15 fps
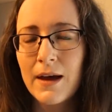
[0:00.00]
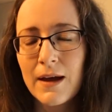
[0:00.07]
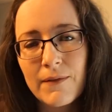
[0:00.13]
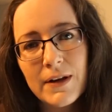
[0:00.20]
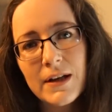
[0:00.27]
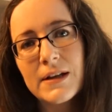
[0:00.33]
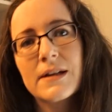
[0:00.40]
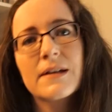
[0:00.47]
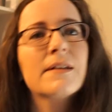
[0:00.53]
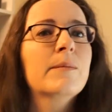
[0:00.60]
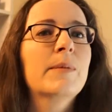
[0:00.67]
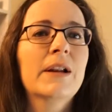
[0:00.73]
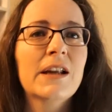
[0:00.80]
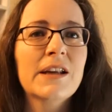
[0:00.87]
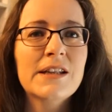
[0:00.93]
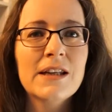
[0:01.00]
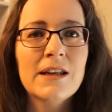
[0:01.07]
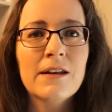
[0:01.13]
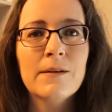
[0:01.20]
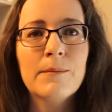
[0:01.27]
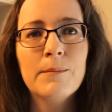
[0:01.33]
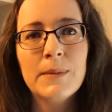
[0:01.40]
Having a
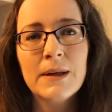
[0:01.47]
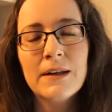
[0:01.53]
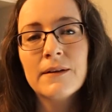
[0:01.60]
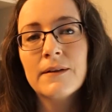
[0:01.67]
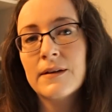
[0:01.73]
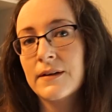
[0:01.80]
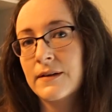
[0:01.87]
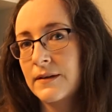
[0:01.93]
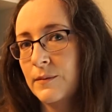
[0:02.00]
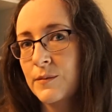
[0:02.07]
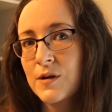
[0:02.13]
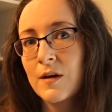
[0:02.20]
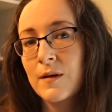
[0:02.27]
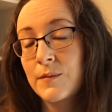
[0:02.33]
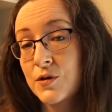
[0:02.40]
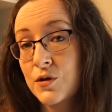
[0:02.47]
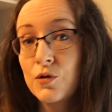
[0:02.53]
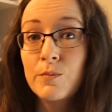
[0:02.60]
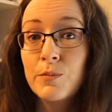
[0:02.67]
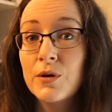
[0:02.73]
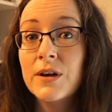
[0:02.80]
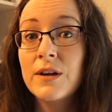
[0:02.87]
disability means that sometimes
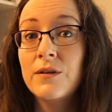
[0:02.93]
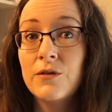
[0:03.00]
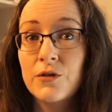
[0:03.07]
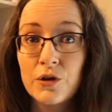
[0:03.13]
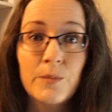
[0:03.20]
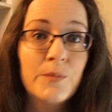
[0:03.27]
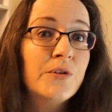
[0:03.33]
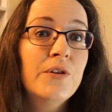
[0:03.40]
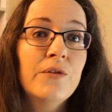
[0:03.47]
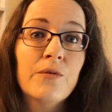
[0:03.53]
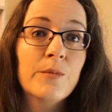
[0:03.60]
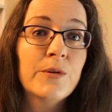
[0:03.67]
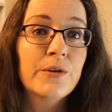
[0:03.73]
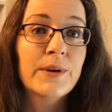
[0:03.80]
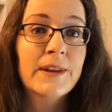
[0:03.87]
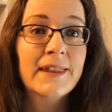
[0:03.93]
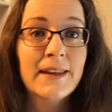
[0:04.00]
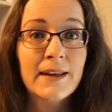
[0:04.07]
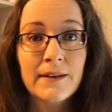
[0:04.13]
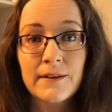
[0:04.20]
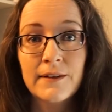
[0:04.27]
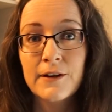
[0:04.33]
your body stops you from doing
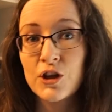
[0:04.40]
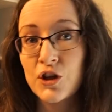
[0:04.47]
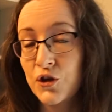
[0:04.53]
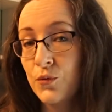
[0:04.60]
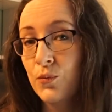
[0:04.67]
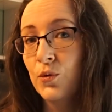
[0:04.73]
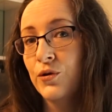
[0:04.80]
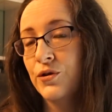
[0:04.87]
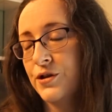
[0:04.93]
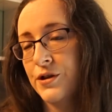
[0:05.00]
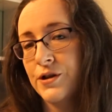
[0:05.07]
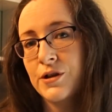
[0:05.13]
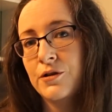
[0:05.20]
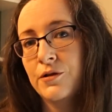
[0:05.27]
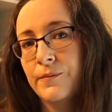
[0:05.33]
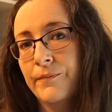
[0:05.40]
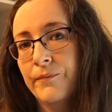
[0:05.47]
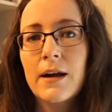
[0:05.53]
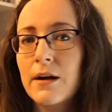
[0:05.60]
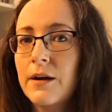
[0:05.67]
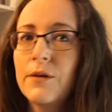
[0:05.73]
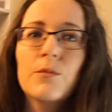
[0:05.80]
things that you want to do.
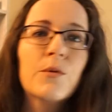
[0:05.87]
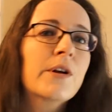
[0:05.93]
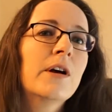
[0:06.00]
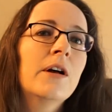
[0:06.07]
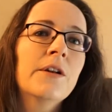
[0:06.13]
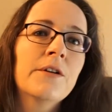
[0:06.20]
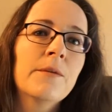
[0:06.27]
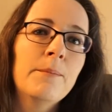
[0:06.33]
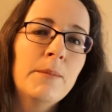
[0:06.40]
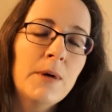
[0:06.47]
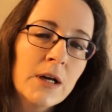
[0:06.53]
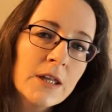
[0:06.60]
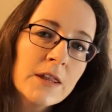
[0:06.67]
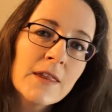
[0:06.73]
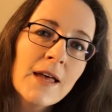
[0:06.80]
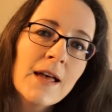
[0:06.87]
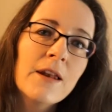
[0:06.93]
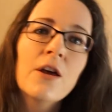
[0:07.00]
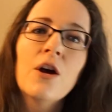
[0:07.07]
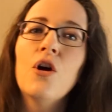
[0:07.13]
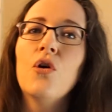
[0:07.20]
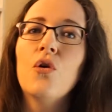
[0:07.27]
And I don't want to undermine
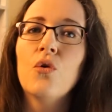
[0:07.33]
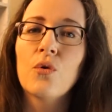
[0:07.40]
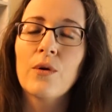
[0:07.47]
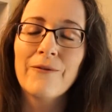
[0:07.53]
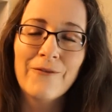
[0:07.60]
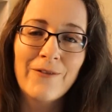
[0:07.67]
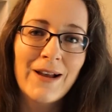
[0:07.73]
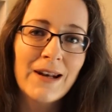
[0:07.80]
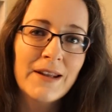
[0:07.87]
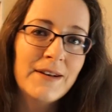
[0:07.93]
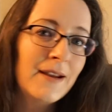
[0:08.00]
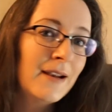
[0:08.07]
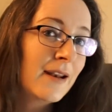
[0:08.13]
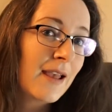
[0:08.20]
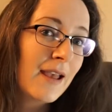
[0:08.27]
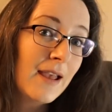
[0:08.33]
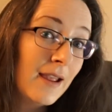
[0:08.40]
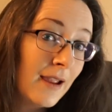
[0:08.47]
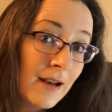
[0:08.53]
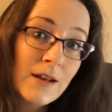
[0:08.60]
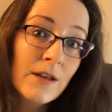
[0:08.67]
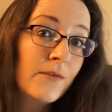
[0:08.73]
that or invalidate
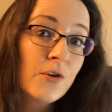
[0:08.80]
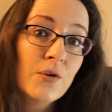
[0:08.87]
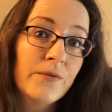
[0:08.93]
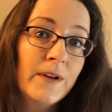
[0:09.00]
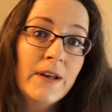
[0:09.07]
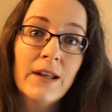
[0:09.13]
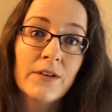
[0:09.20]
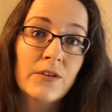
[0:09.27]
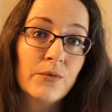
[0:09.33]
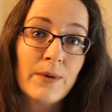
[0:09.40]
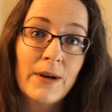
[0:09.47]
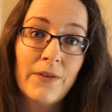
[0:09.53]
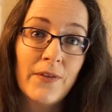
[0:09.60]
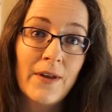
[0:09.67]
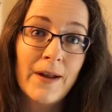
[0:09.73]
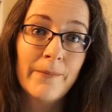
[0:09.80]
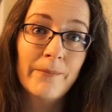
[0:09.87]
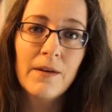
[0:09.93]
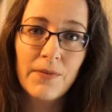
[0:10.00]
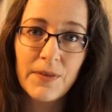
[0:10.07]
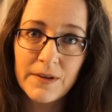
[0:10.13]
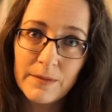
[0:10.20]
any of your feelings around that.
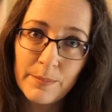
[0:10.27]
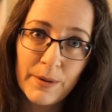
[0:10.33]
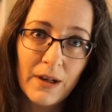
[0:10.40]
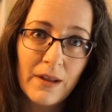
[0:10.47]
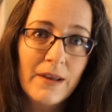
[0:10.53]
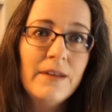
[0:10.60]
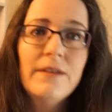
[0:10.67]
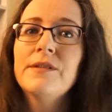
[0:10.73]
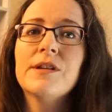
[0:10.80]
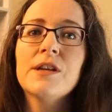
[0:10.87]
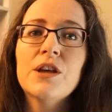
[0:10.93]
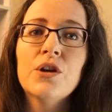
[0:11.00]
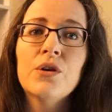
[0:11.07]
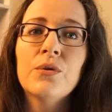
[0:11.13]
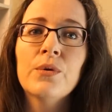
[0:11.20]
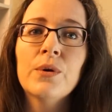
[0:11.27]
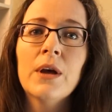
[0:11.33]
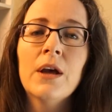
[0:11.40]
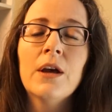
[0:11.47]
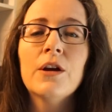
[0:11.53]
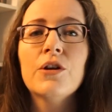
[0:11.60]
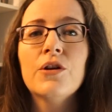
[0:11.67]
If this applies to you,
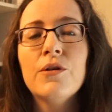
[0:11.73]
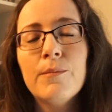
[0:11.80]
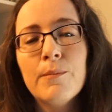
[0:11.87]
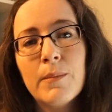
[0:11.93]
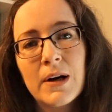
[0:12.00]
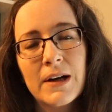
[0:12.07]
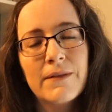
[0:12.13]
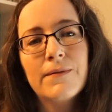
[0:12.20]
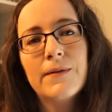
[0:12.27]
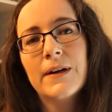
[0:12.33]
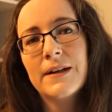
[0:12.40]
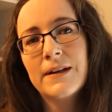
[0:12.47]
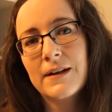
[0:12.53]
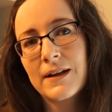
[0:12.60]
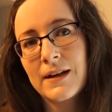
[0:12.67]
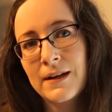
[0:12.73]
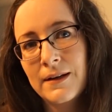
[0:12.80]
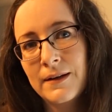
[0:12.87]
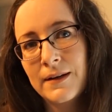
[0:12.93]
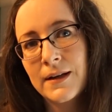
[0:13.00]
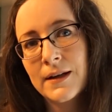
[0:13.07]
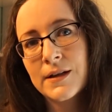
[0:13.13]
you might find it
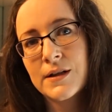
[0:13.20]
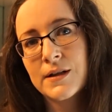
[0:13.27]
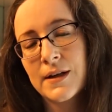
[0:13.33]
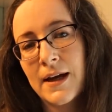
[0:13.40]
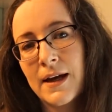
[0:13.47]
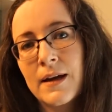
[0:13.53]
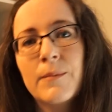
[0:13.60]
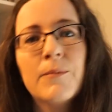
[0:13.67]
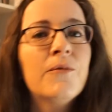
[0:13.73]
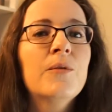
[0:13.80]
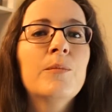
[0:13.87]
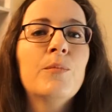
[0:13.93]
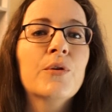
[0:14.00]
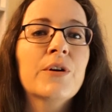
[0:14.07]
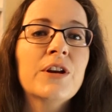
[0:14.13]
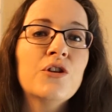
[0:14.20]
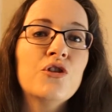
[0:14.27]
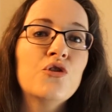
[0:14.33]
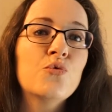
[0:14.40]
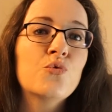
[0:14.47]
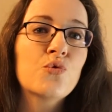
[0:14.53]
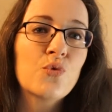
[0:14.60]
easier to aim for body
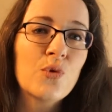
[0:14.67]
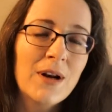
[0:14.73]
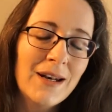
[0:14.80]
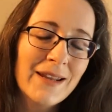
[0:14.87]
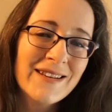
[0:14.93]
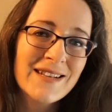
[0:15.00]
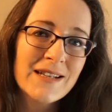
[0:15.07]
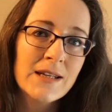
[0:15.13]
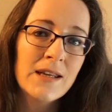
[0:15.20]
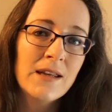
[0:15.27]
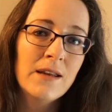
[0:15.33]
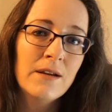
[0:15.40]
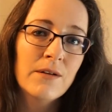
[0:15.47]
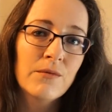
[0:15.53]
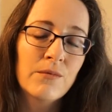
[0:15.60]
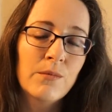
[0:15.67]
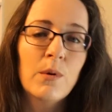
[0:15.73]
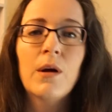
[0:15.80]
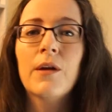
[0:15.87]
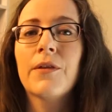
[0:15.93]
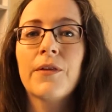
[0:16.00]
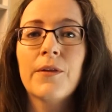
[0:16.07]
neutrality
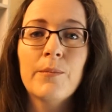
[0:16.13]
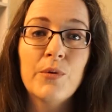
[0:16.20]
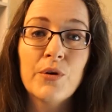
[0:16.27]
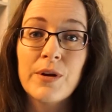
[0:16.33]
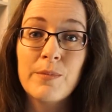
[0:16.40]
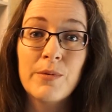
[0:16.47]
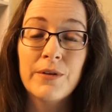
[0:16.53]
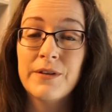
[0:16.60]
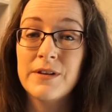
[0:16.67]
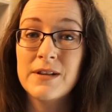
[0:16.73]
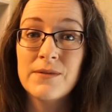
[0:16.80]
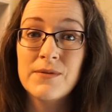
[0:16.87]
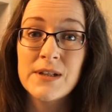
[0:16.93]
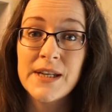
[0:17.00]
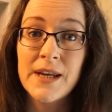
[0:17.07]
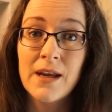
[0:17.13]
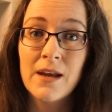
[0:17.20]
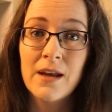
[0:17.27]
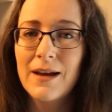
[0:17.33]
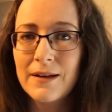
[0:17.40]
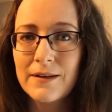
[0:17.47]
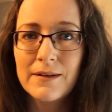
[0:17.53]
rather than body positivity.
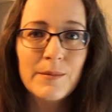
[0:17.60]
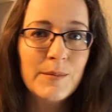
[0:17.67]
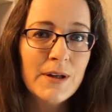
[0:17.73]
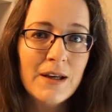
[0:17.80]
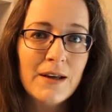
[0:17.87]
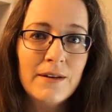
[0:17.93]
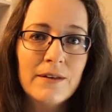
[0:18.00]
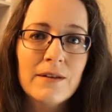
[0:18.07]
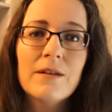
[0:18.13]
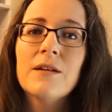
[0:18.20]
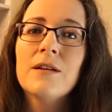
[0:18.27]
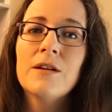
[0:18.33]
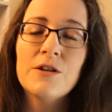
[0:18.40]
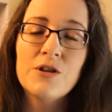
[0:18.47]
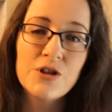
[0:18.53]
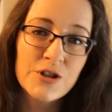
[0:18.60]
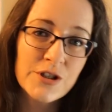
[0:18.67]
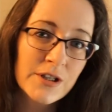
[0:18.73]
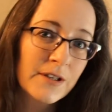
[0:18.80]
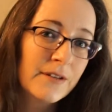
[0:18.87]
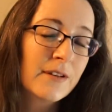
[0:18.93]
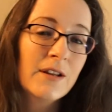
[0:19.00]
And some days you're
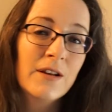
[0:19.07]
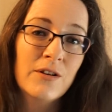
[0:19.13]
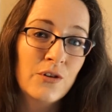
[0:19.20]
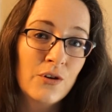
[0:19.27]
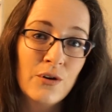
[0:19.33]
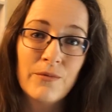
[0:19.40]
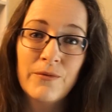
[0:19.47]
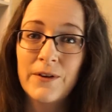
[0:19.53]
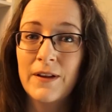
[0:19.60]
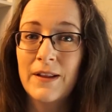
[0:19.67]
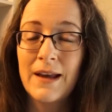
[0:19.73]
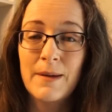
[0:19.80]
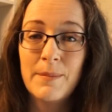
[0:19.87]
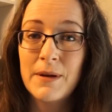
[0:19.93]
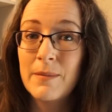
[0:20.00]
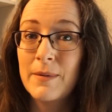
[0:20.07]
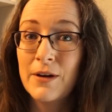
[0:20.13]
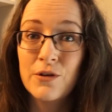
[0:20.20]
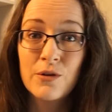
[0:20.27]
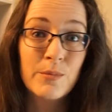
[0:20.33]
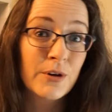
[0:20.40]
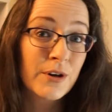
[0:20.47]
just going to not feel happy
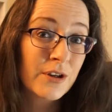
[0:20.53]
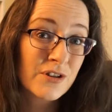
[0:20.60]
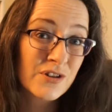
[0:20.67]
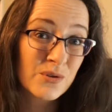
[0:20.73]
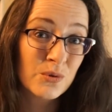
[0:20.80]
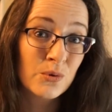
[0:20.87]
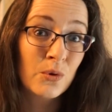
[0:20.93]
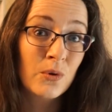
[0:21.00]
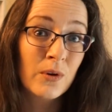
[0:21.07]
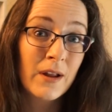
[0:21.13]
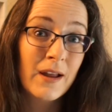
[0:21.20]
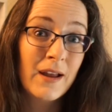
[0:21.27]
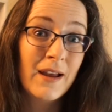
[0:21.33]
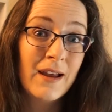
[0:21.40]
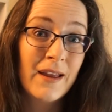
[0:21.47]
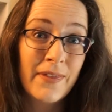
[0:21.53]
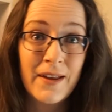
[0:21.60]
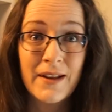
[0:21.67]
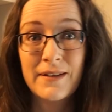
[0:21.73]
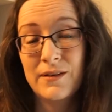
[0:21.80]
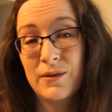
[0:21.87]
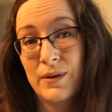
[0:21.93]
about your body at all, and
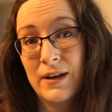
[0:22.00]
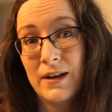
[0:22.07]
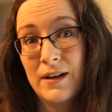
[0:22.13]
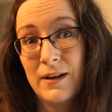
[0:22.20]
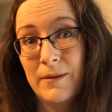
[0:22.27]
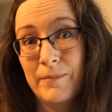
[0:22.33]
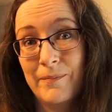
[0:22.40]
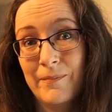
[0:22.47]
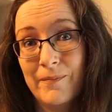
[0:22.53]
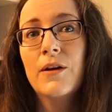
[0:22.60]
that's okay.